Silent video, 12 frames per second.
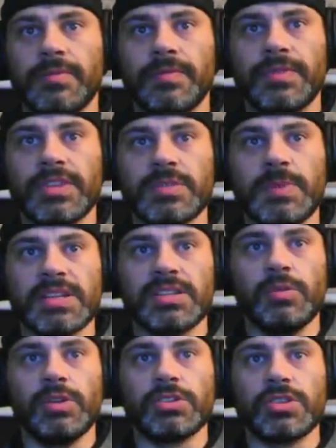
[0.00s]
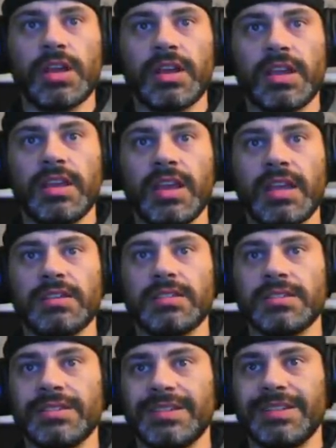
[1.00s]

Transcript: Especially when you're trying to connect